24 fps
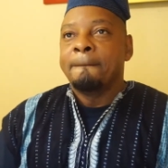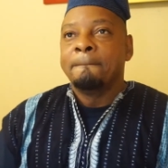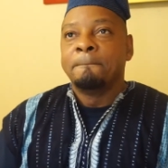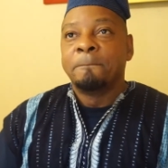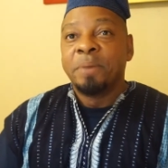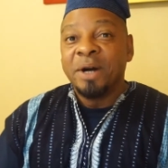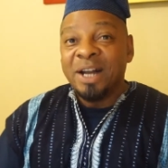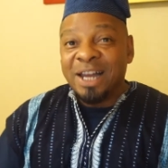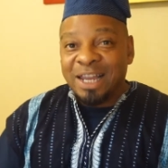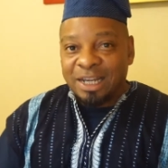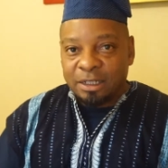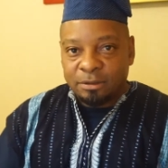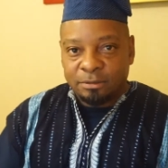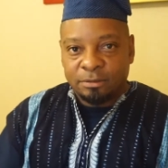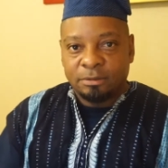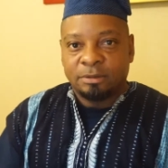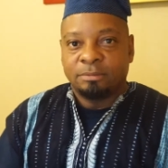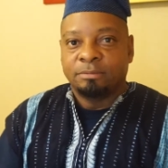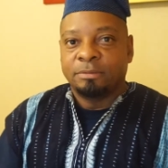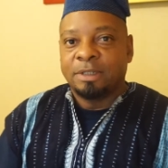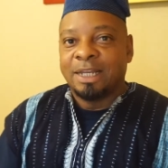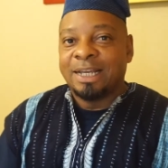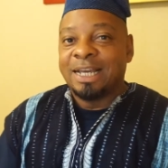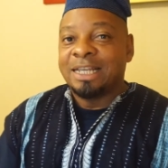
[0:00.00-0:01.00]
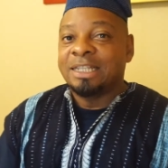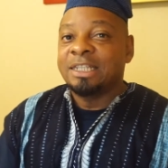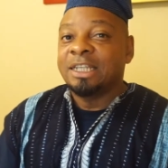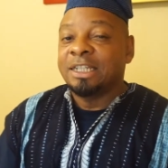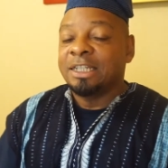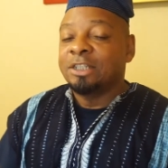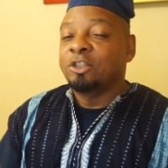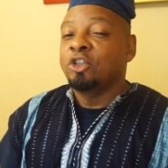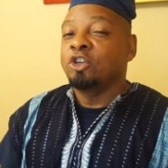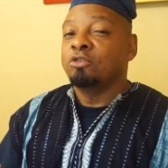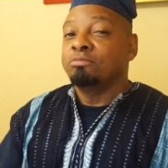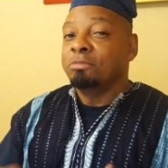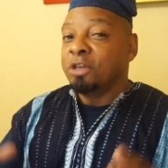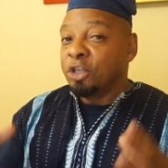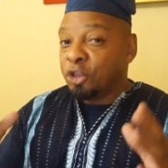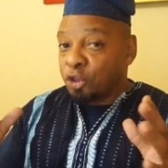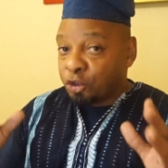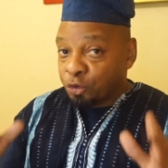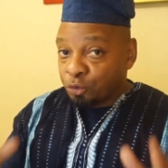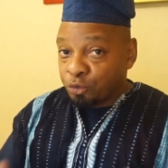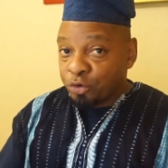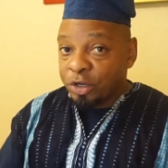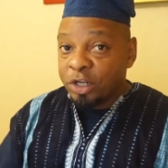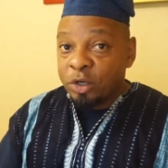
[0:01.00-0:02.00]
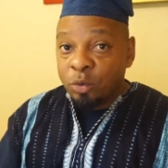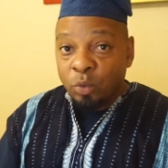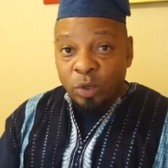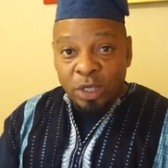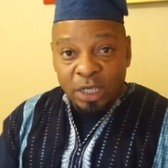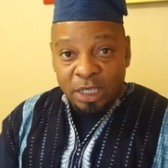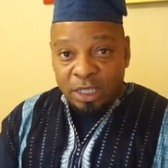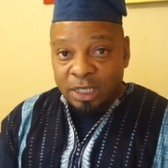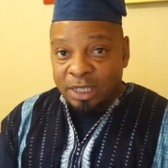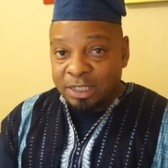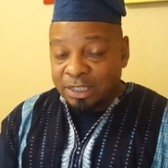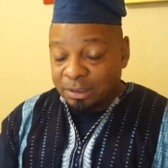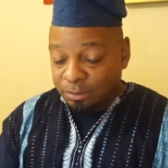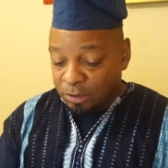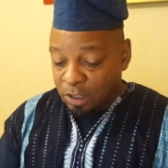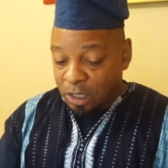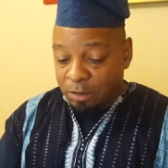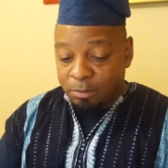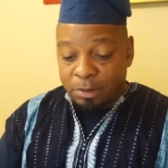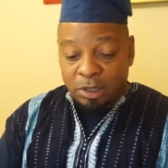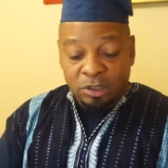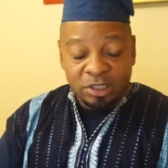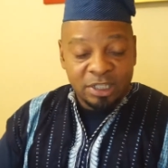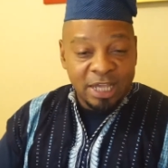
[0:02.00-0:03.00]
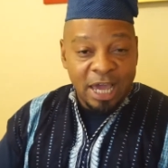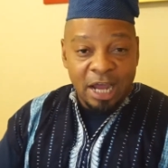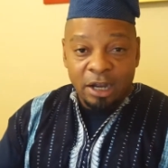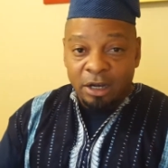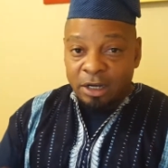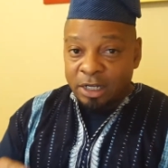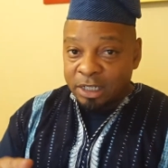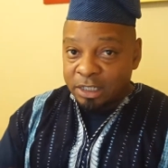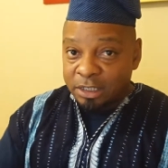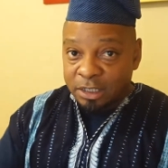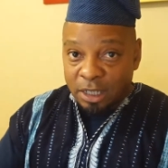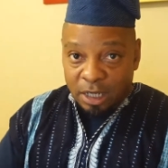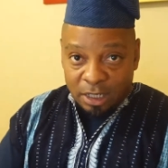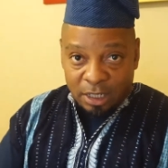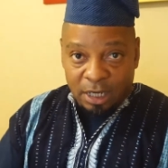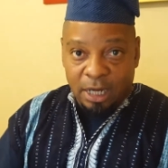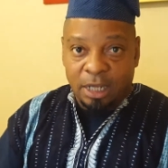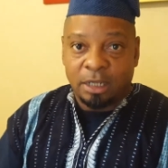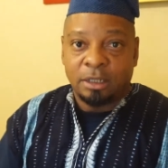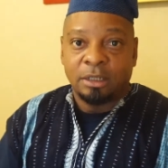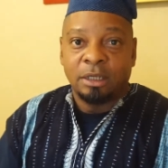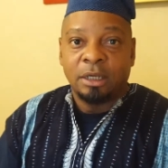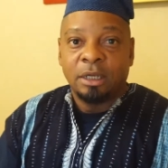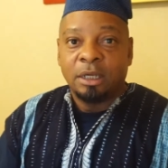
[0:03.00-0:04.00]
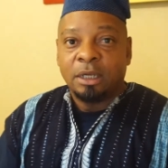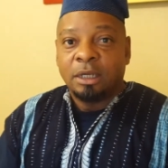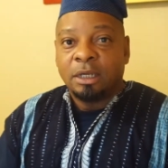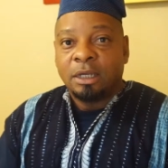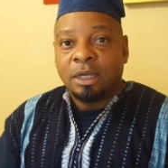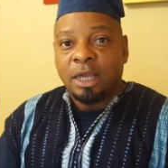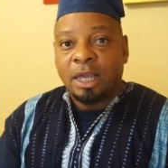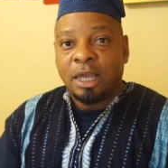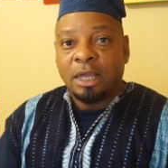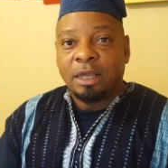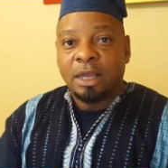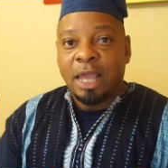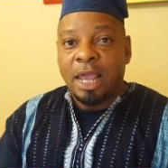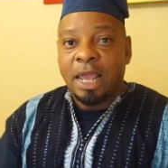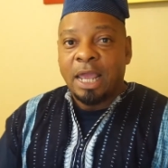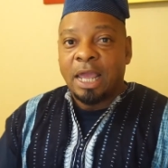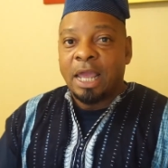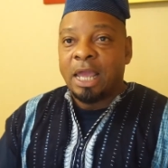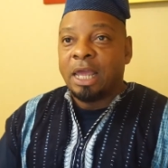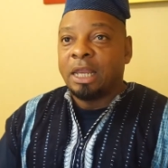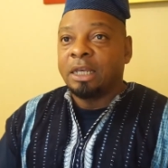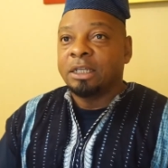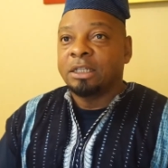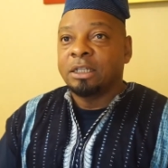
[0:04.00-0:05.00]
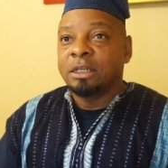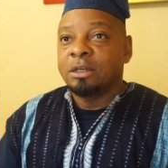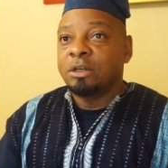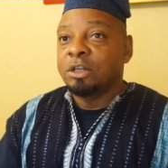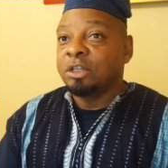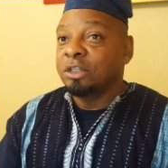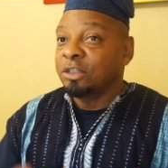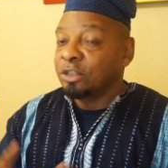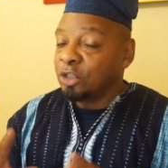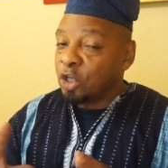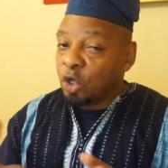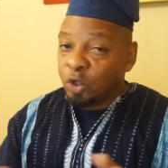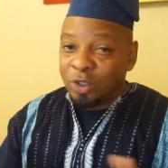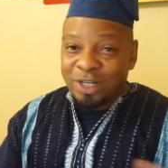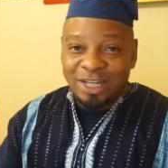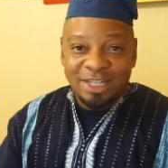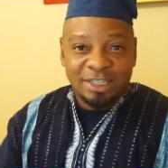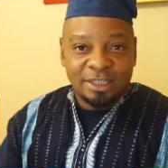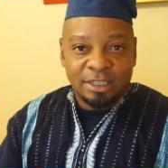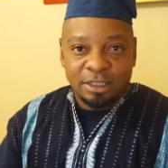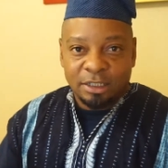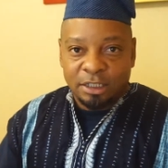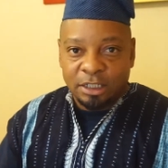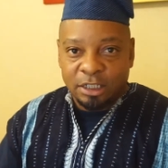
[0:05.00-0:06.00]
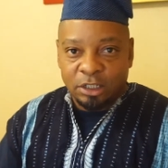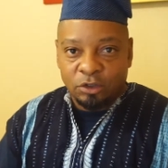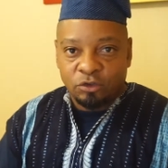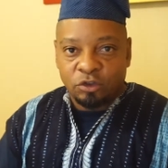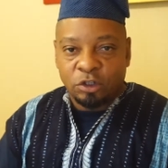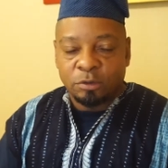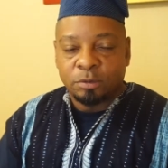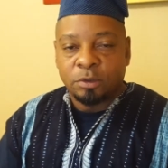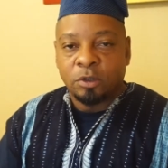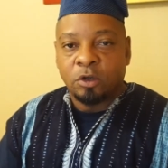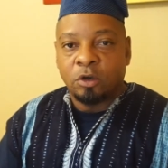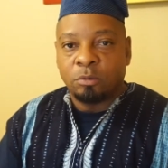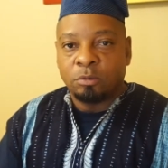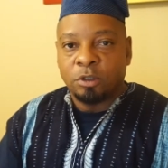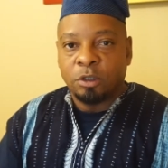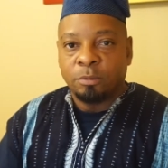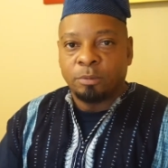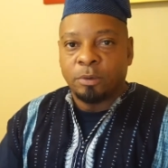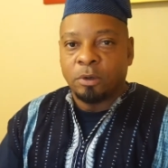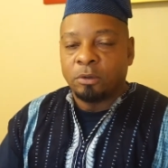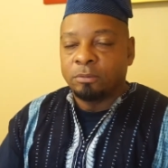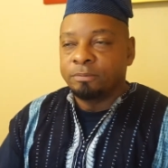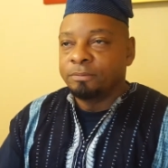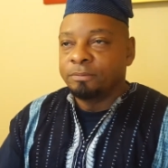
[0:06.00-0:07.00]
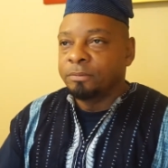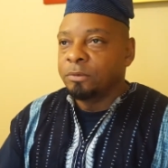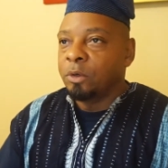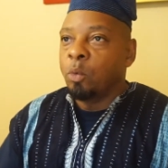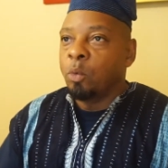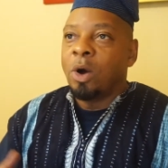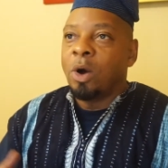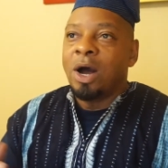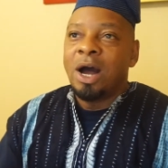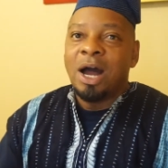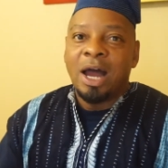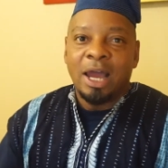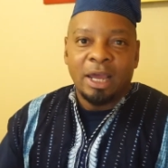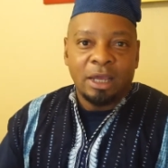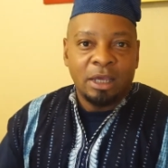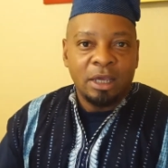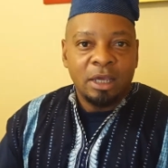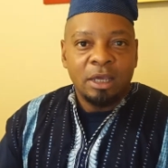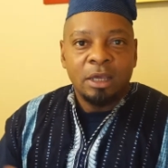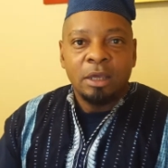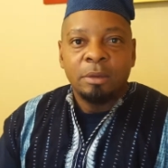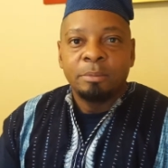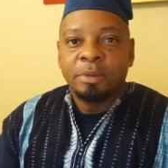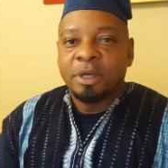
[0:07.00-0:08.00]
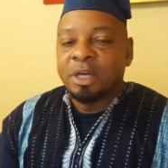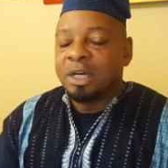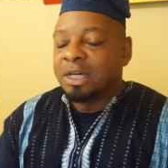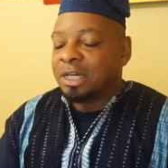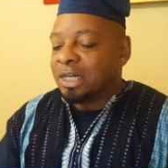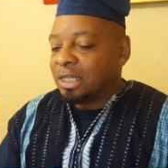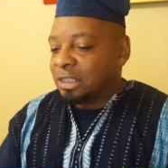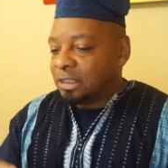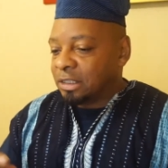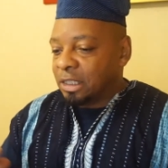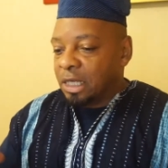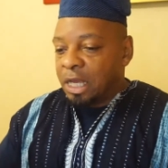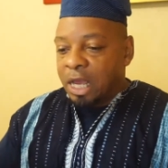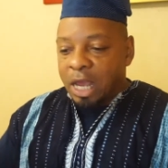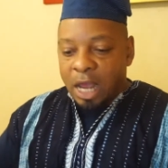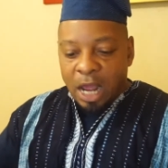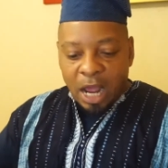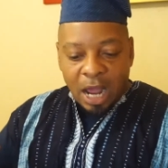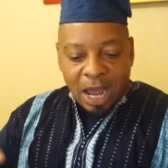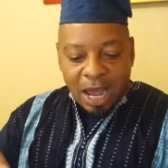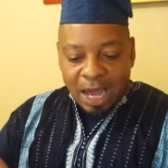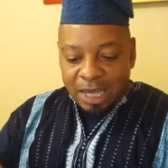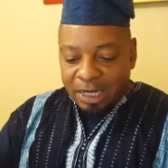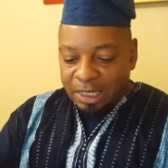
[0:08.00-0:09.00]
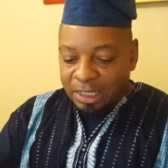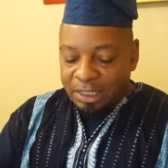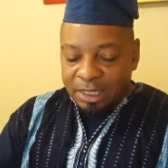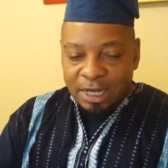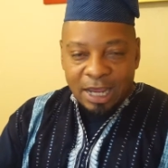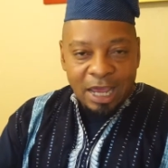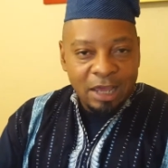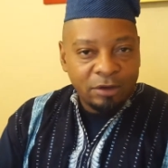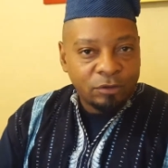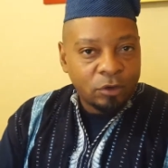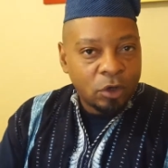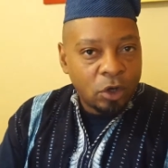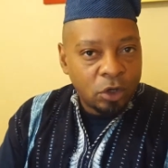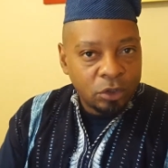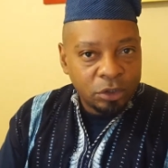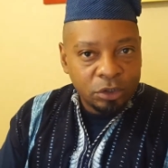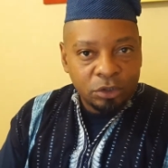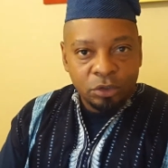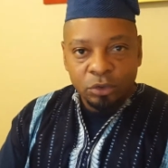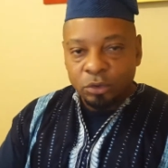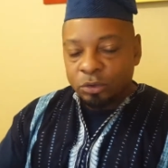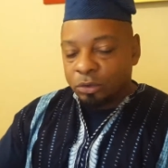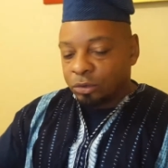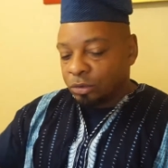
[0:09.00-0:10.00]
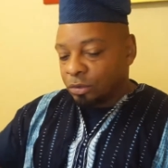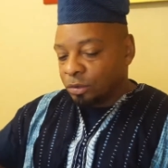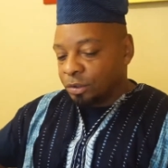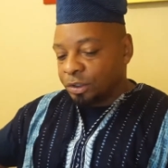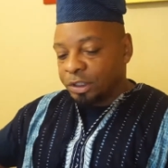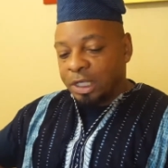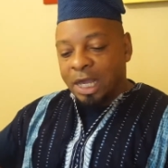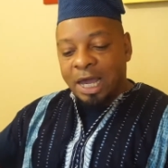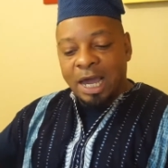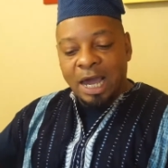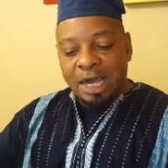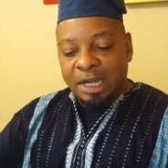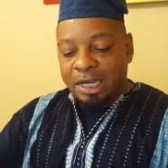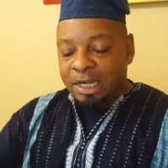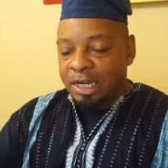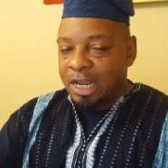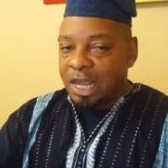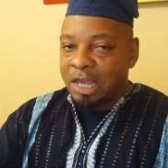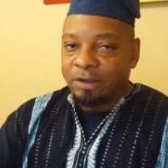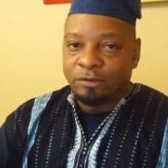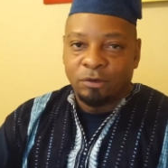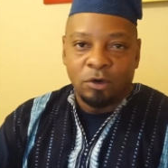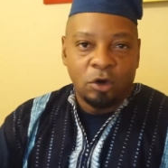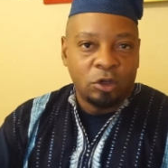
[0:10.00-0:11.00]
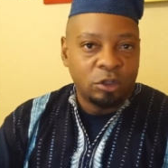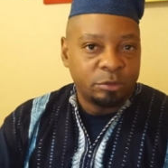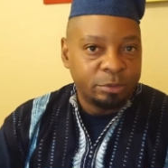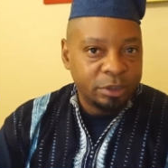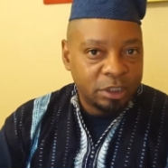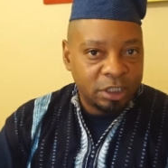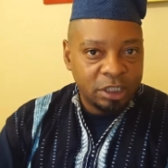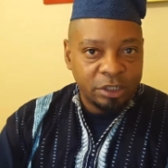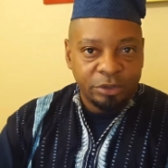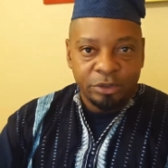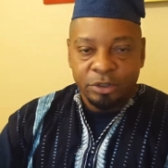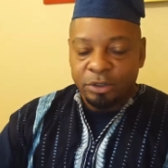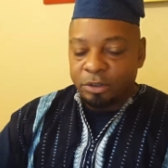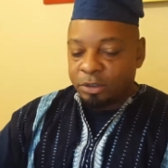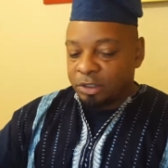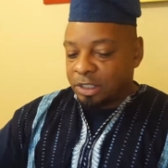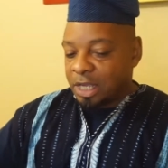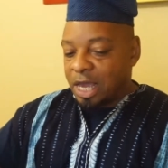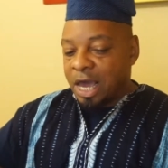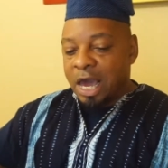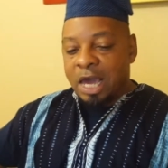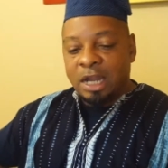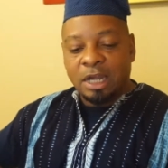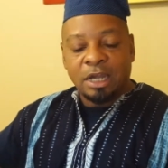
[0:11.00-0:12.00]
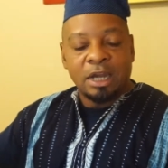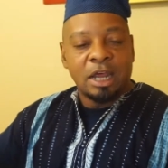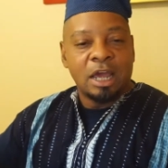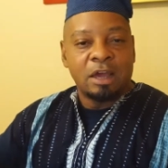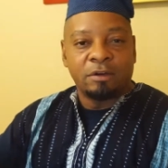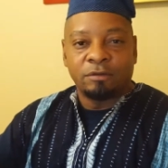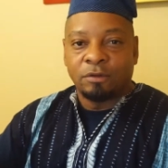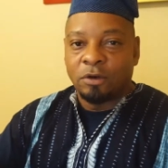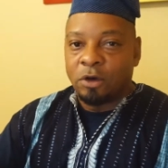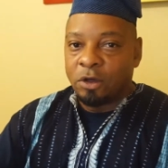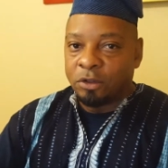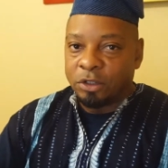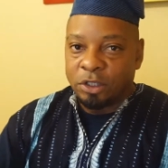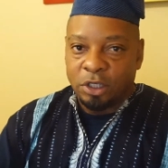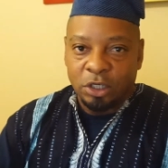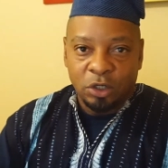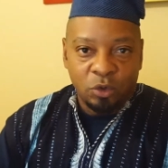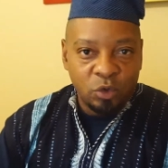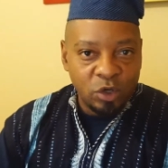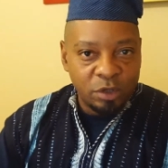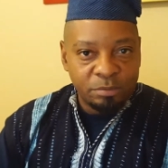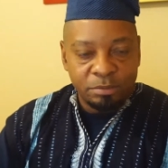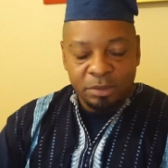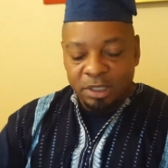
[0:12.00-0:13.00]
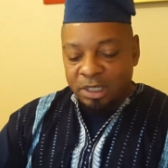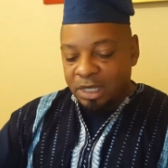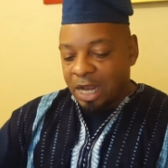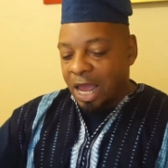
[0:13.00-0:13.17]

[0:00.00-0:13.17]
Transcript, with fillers: But like I said, it took me three weekends. I'm talking about Saturday, Sunday, and no less than 10 trips to Home Depot. Why? Because I didn't have all the tools. I didn't have all the materials. I didn't have all the equipment.